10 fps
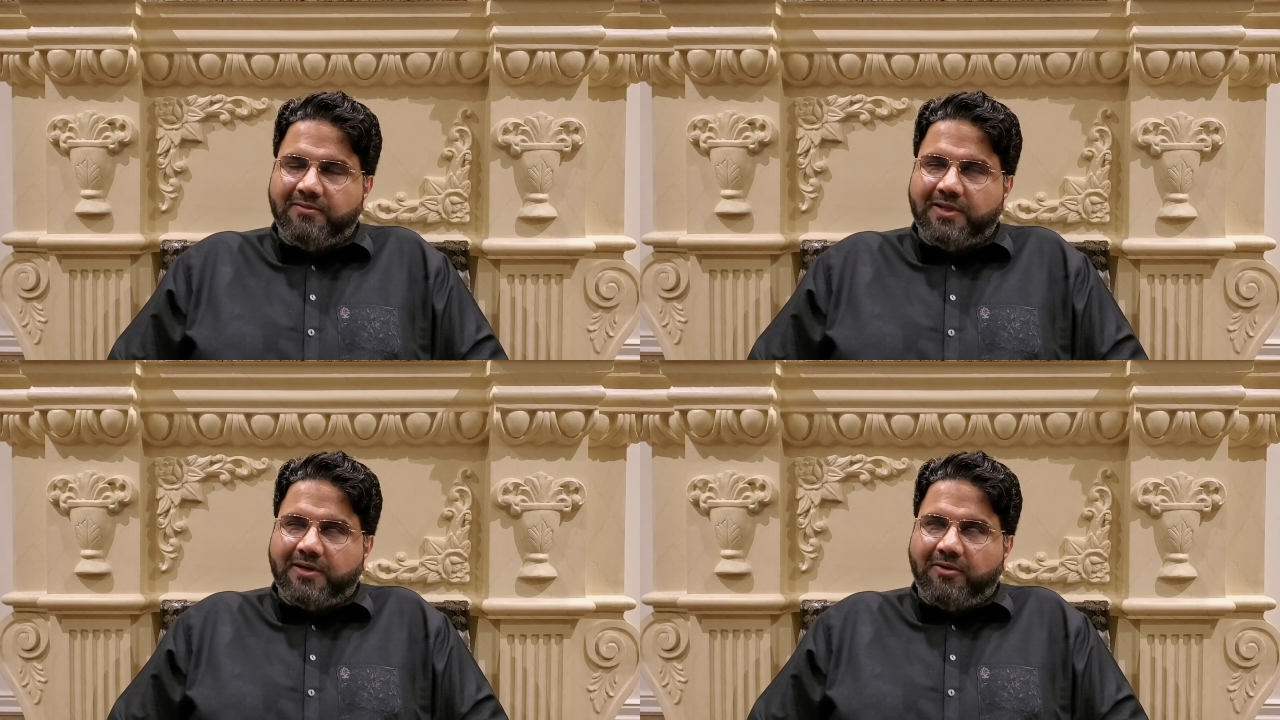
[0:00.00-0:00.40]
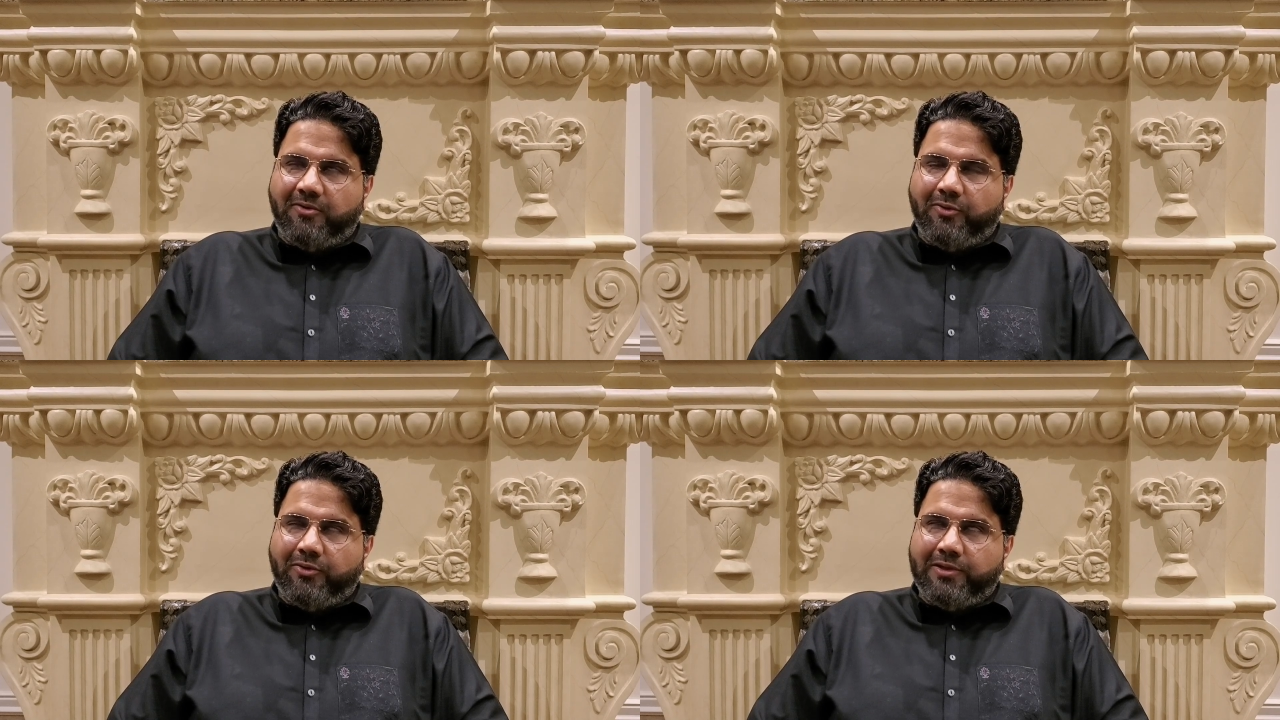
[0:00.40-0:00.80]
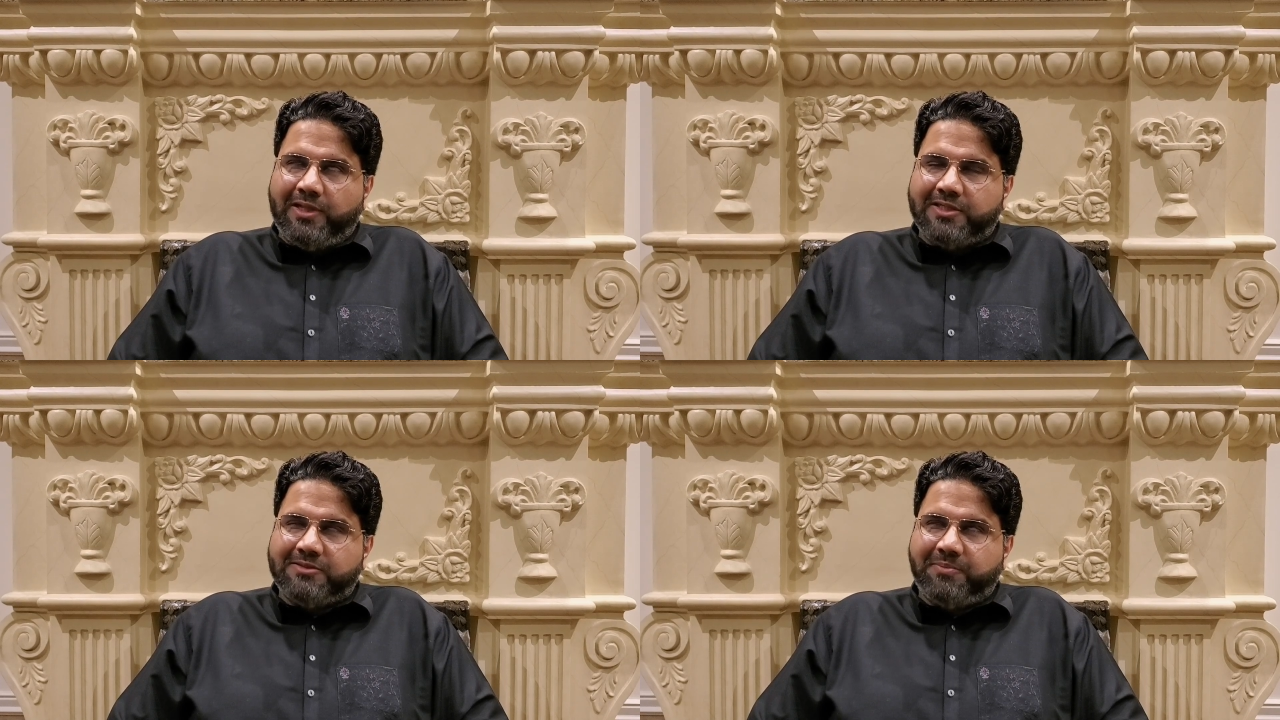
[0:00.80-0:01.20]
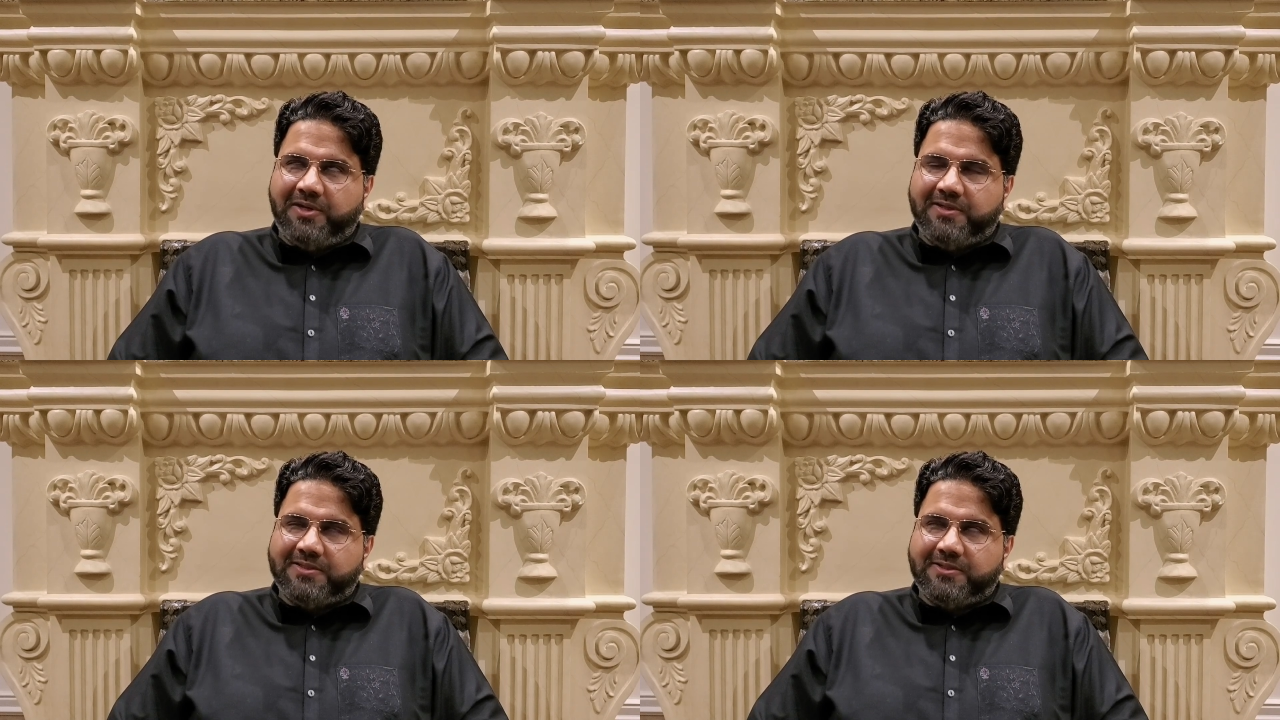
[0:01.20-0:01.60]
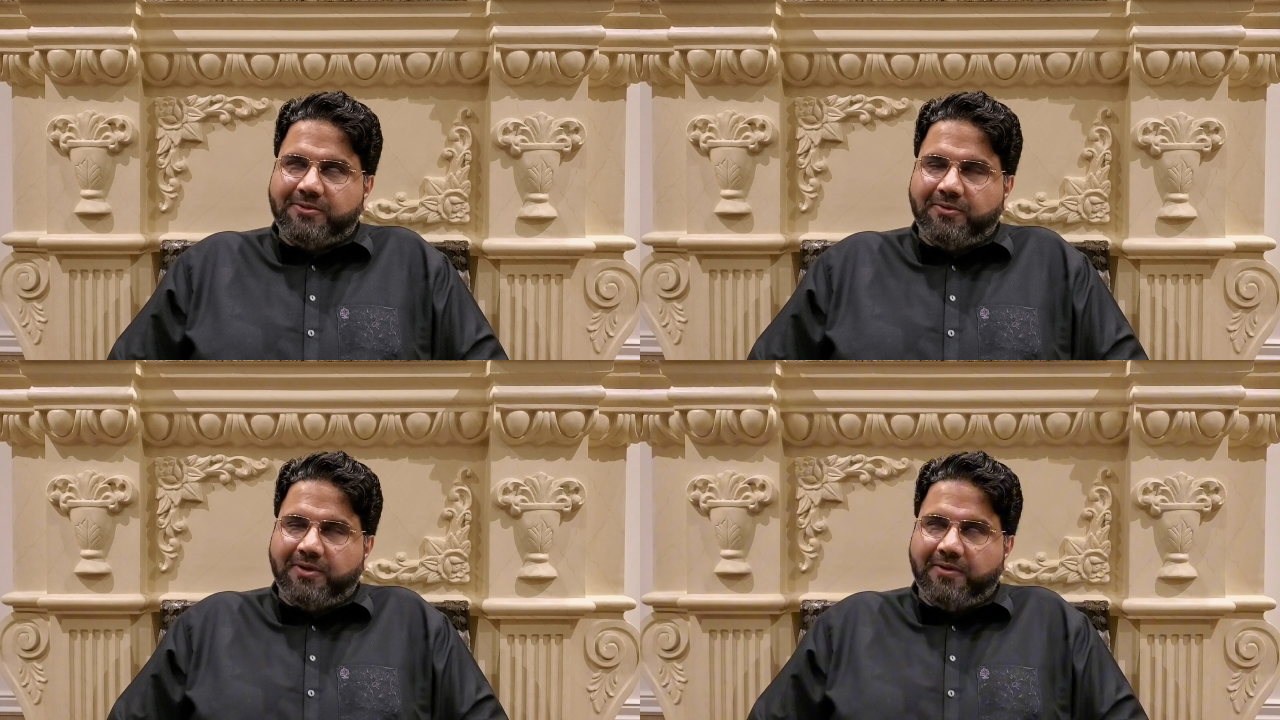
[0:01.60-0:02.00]
that all the spirits
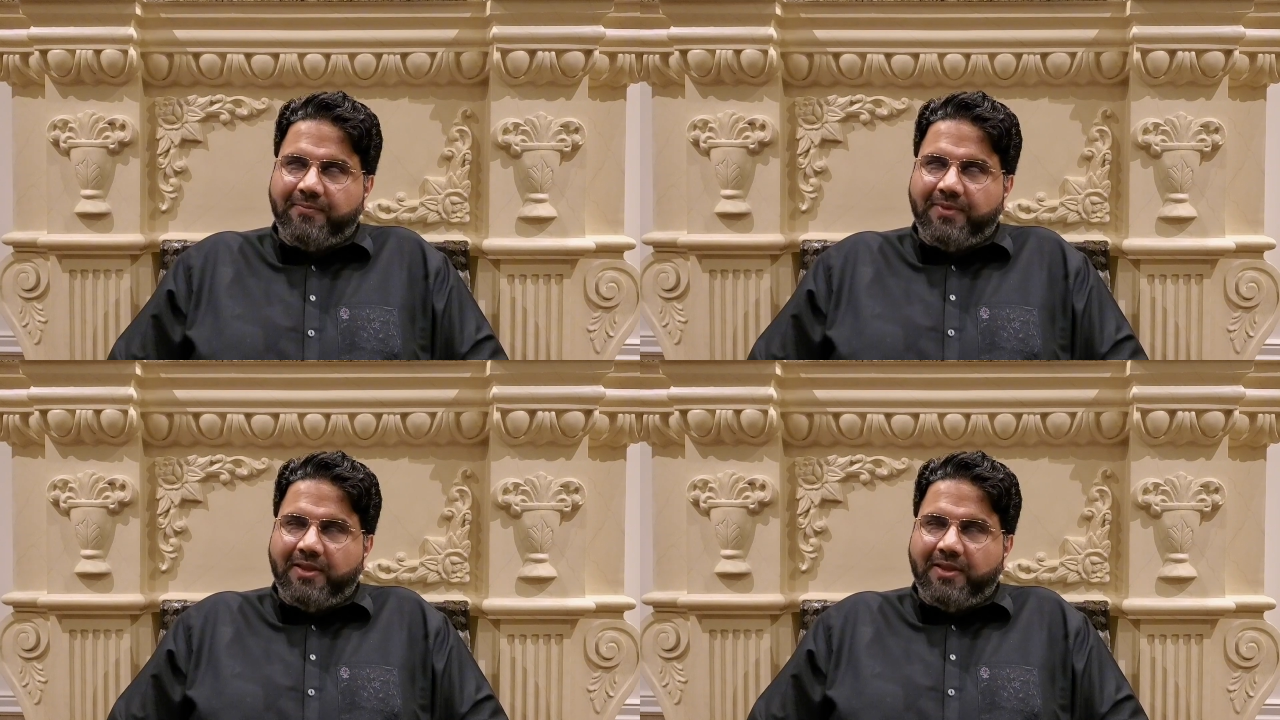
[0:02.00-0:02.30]
took